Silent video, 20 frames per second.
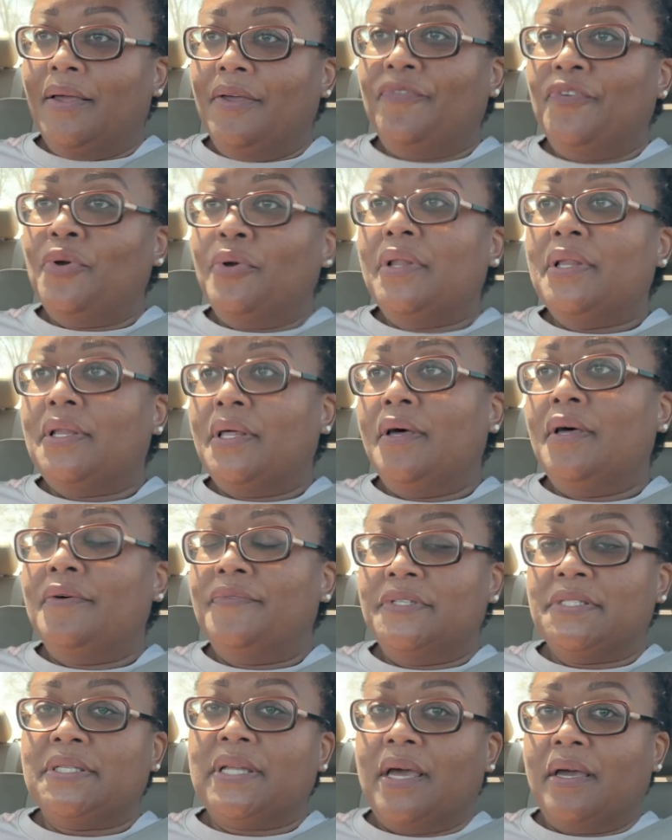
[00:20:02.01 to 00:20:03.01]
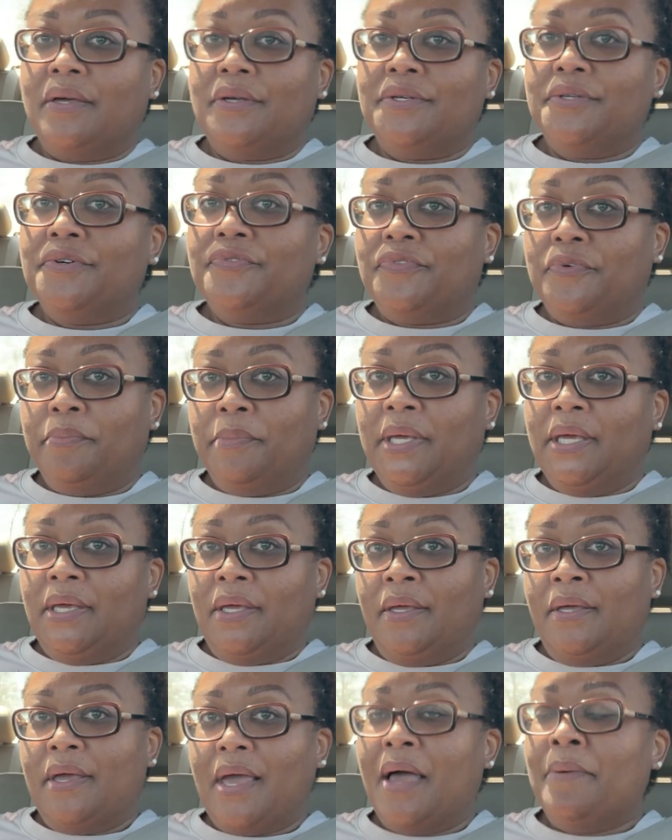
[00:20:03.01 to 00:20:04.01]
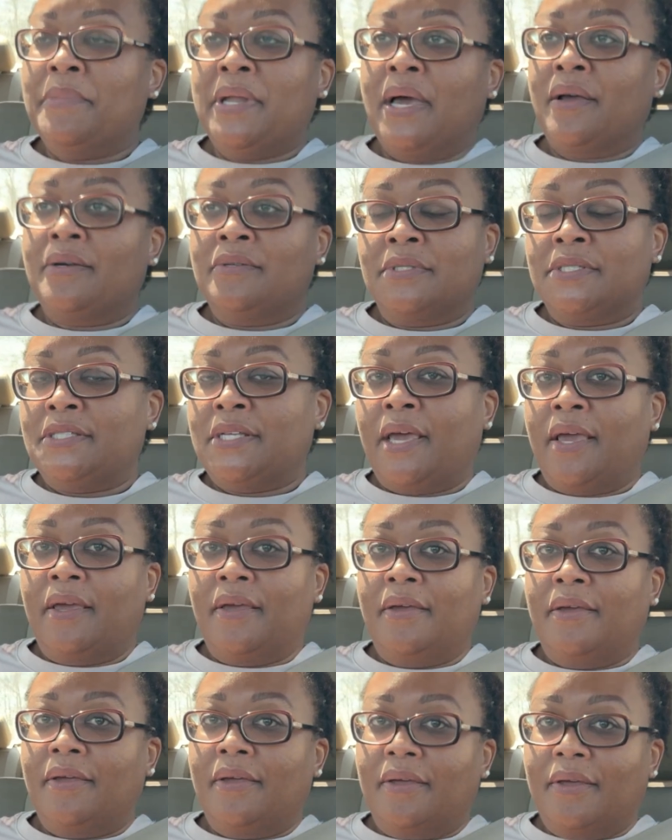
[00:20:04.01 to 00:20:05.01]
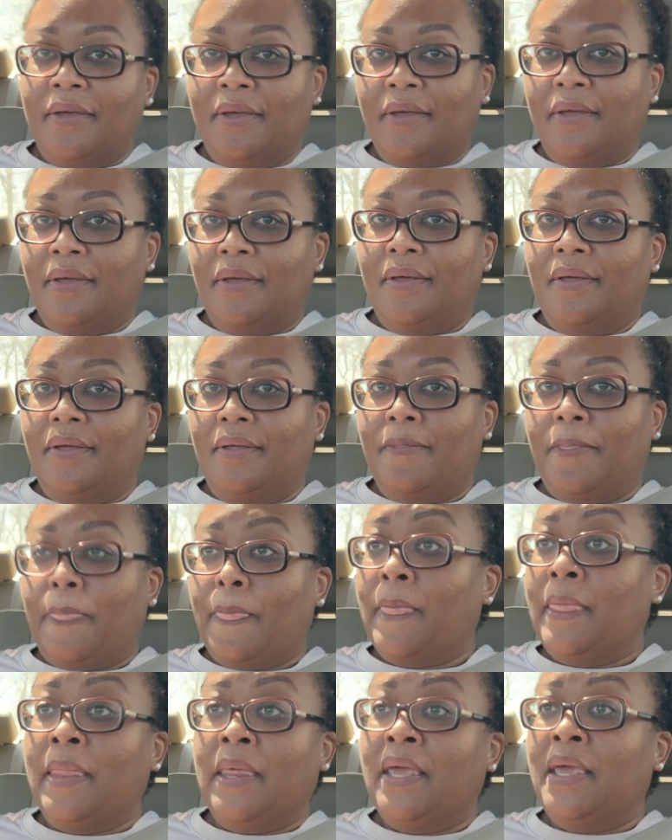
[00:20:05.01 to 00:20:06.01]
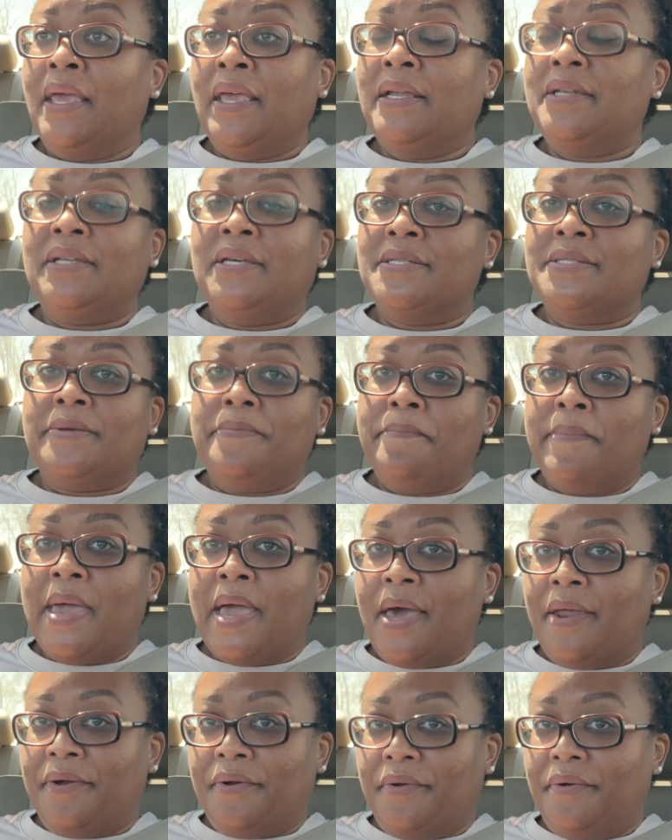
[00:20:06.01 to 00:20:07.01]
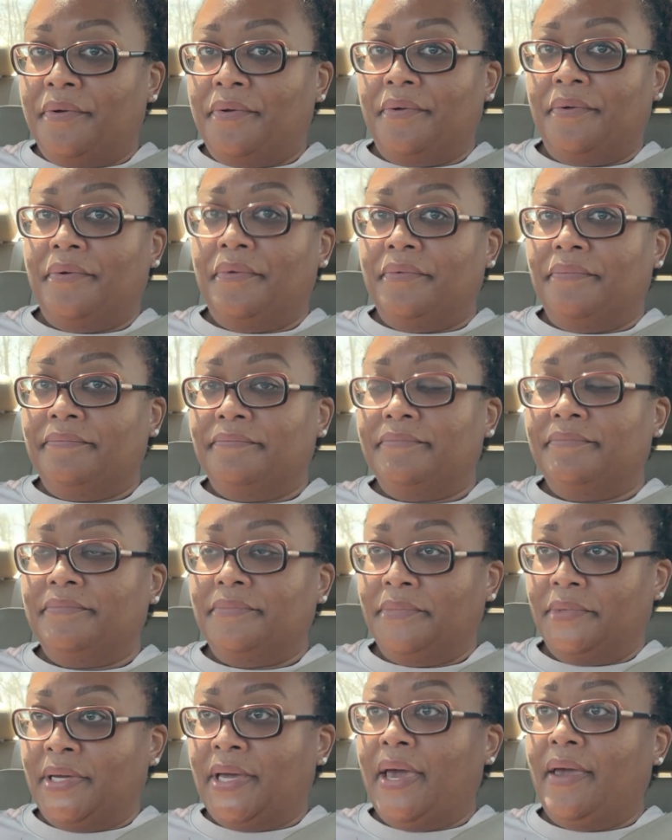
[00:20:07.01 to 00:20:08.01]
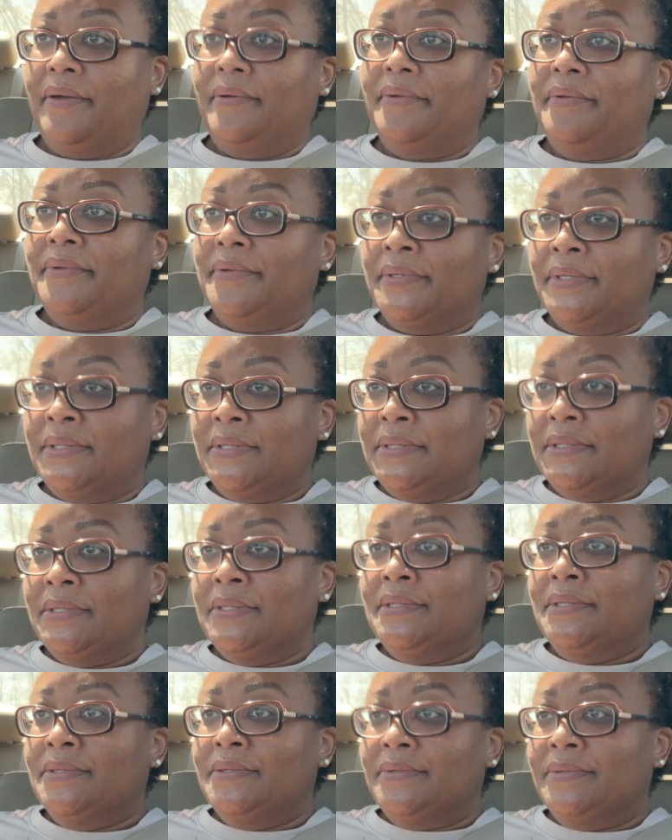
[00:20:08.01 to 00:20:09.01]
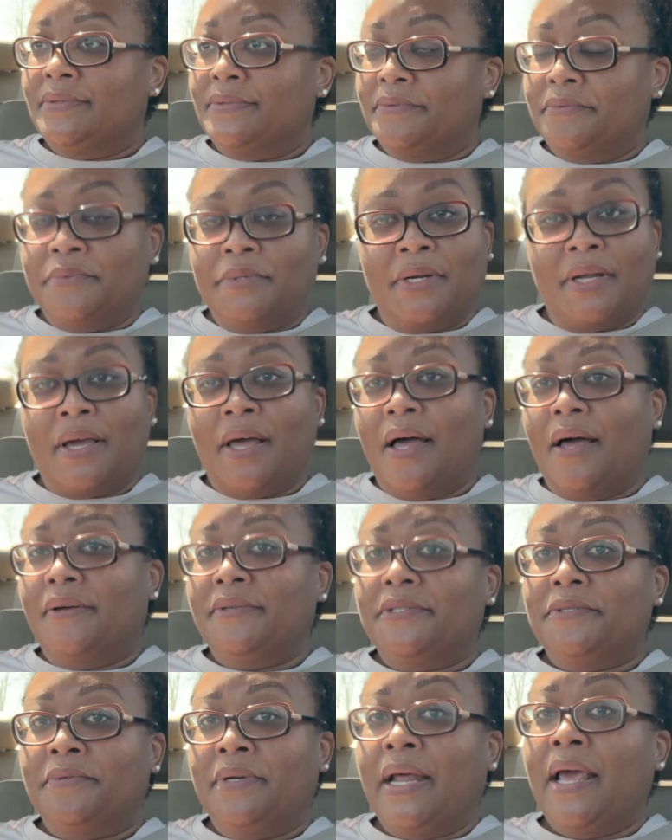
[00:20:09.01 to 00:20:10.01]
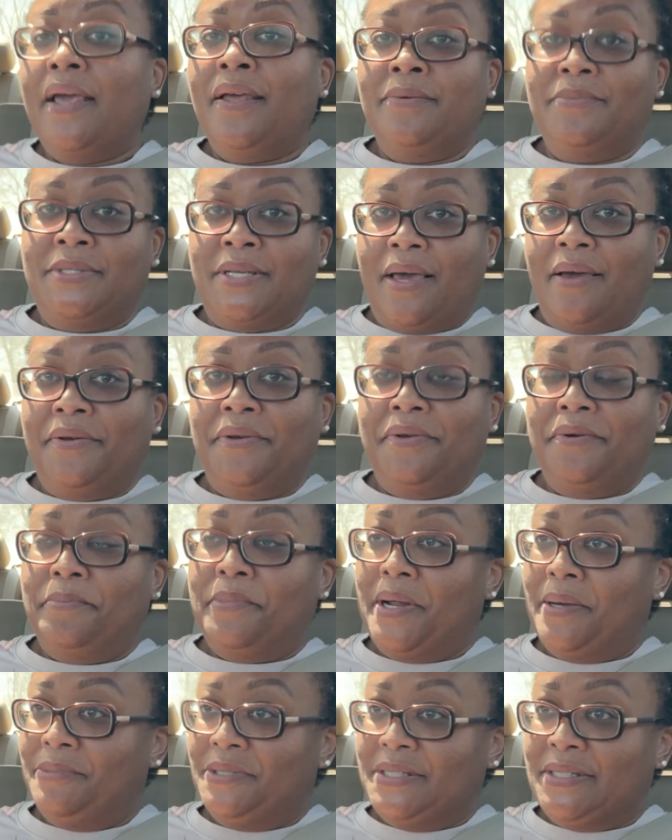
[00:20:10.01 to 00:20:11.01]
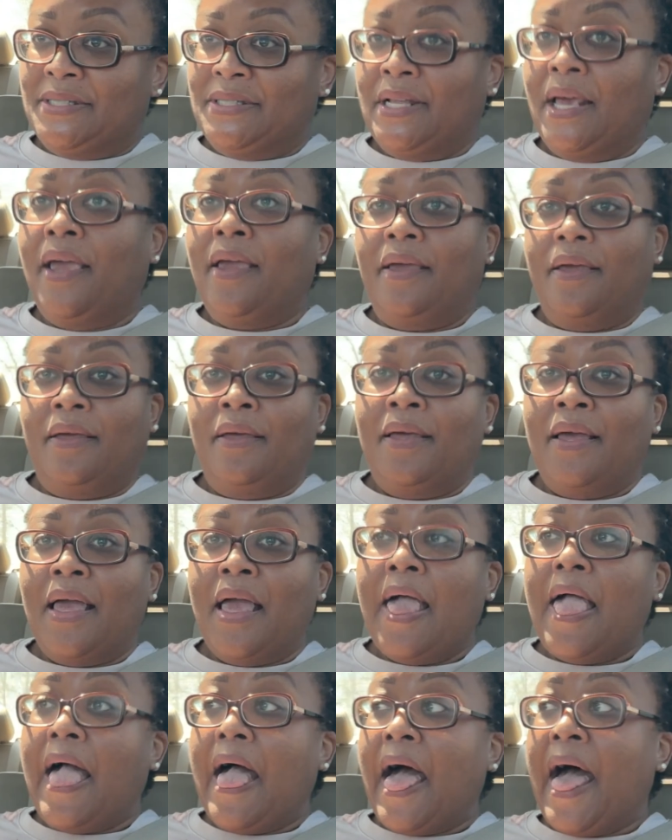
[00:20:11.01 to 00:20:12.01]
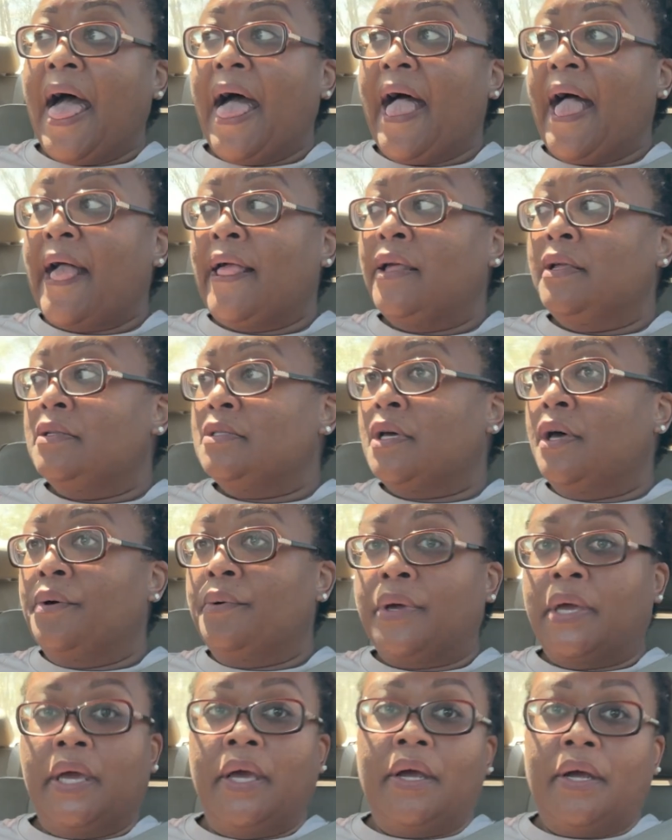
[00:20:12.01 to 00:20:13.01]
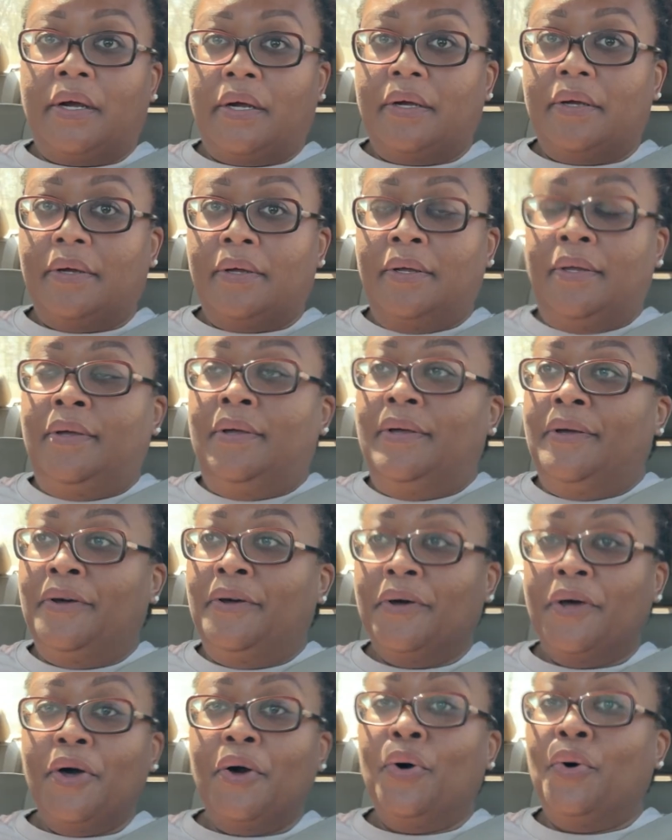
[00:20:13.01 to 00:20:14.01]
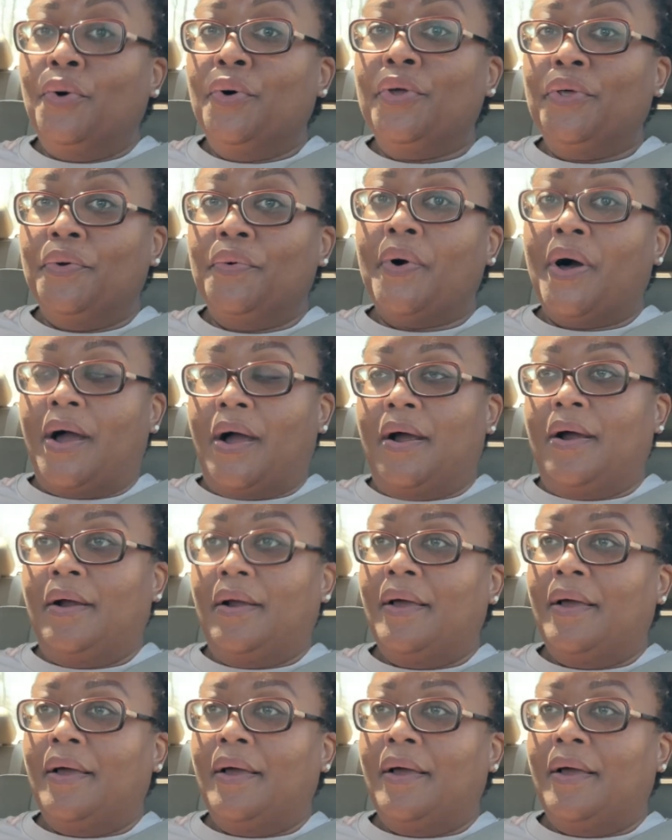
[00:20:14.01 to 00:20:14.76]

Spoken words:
If your love is not good for me, I'm not going to stay. It doesn't matter. Okay? I don't want to call no names out here, but I'm just saying, I don't care who you are.